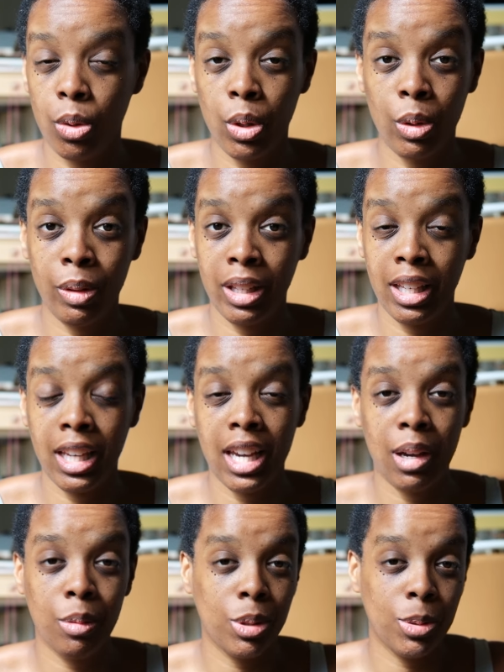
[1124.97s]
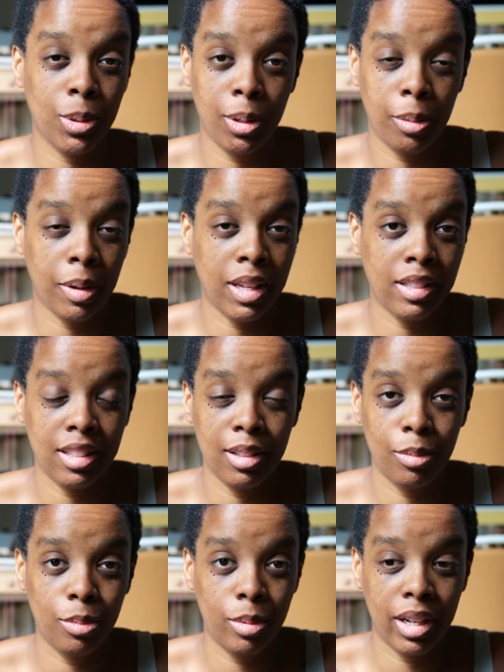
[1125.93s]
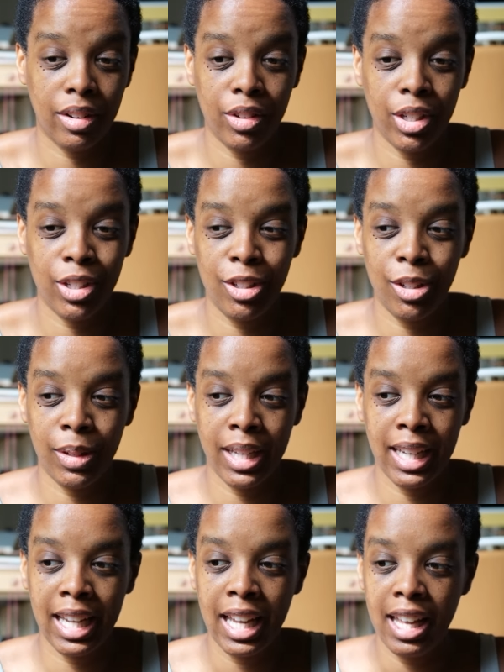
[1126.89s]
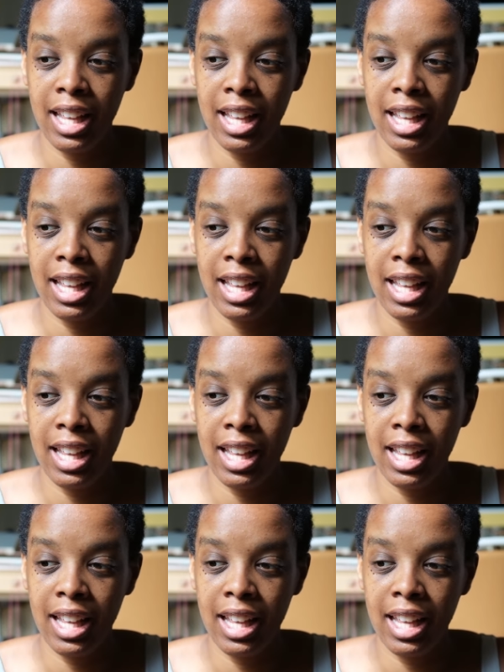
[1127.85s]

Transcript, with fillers: or really, I wish you all the best in whatever you're doing.